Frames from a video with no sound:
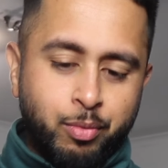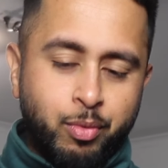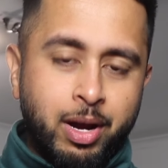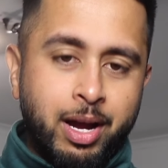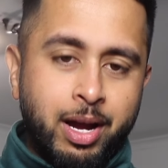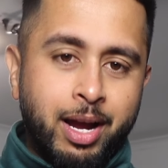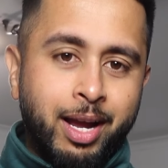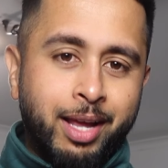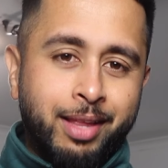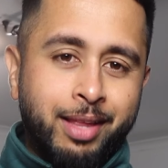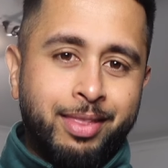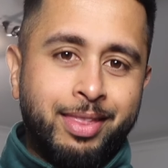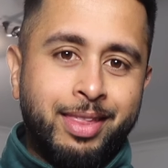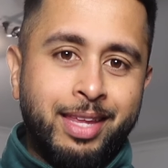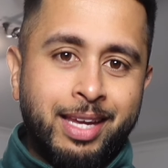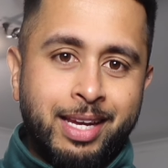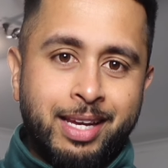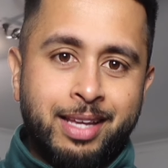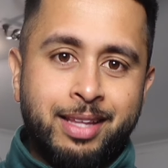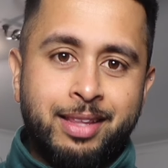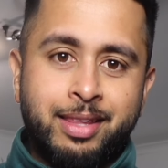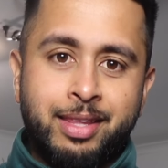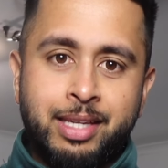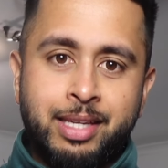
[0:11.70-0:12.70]
why I
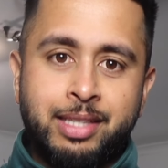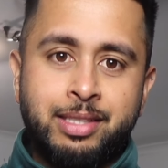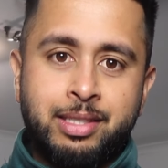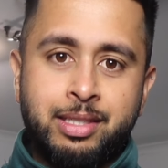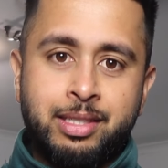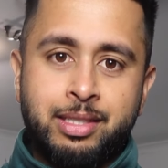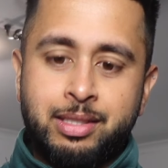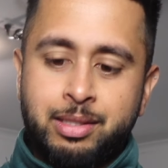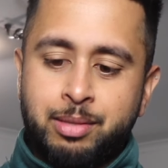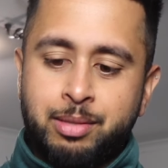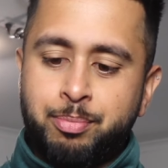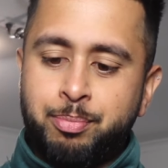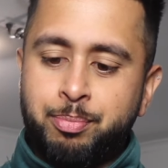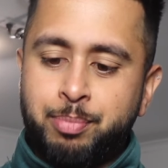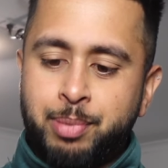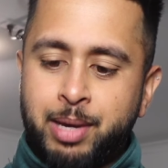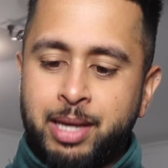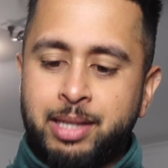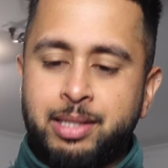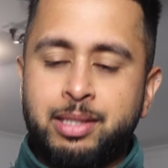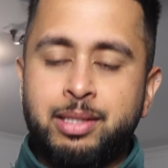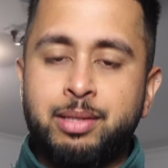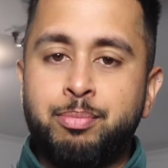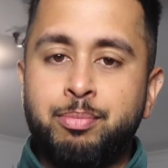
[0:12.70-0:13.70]
think this is the
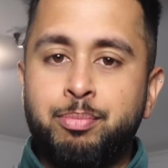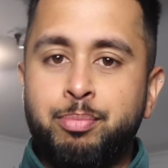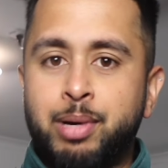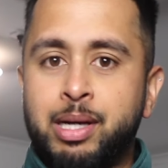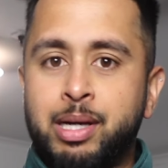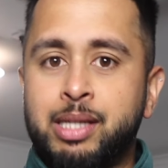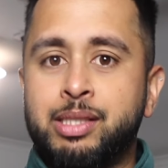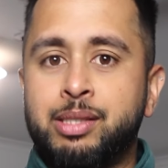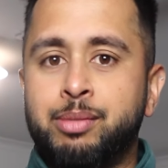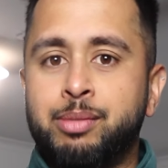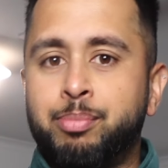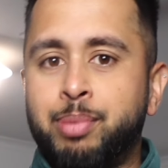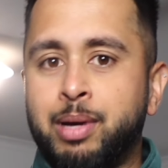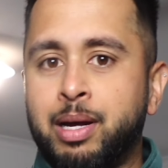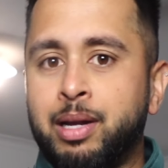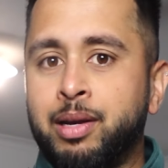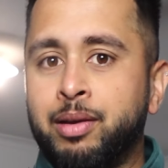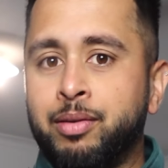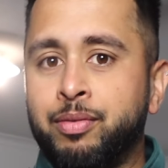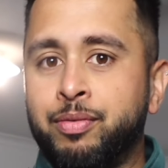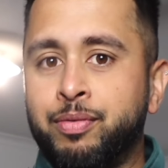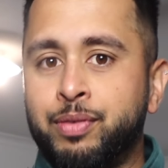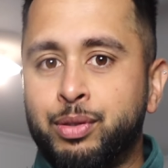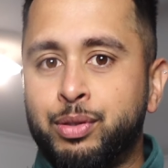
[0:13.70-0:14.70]
best budget
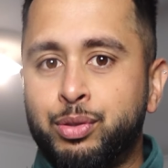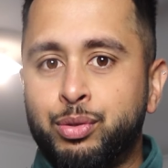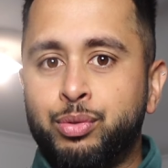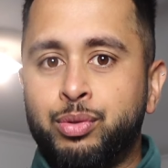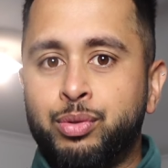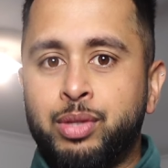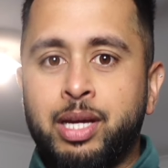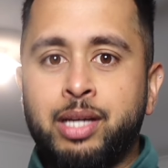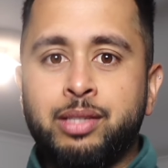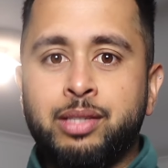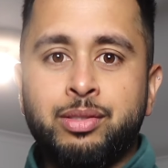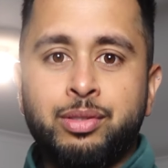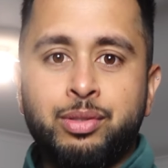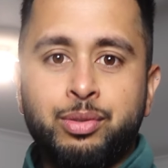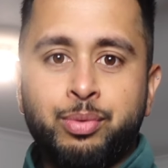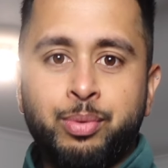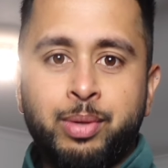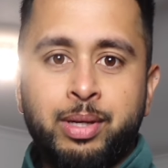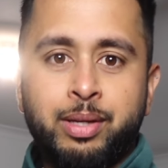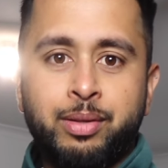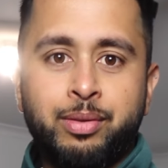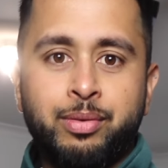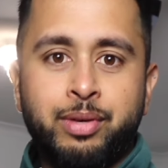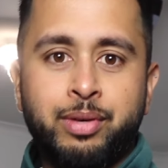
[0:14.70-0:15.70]
putter for
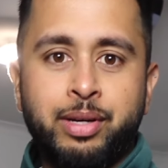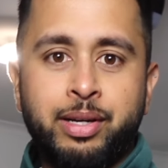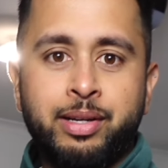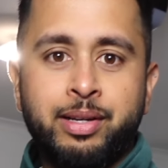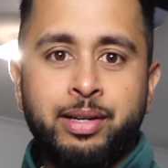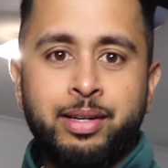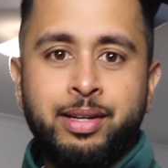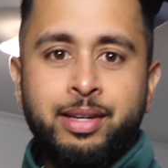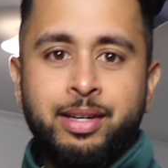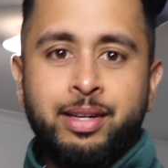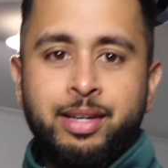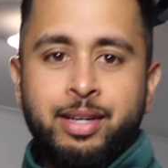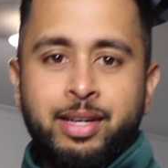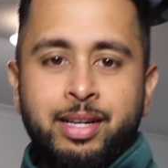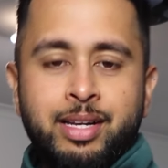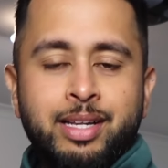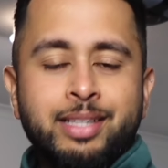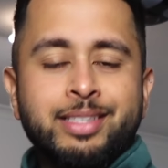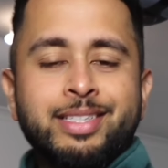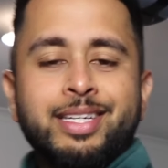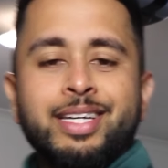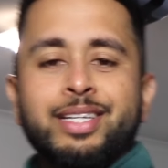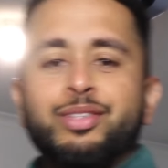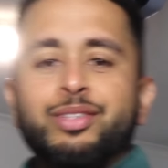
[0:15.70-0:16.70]
2023.
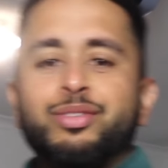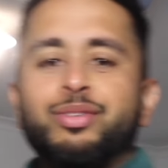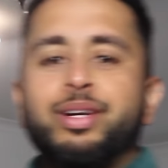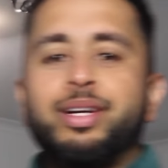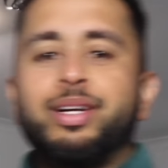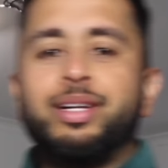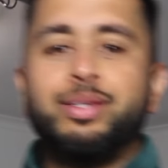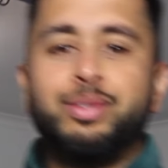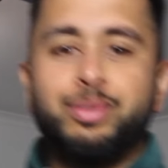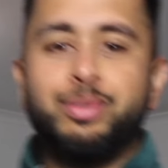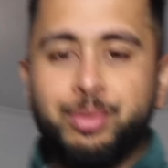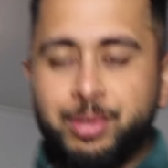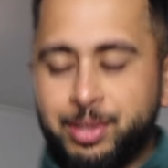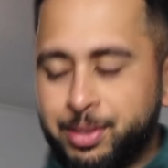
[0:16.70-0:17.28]
Let's get straight into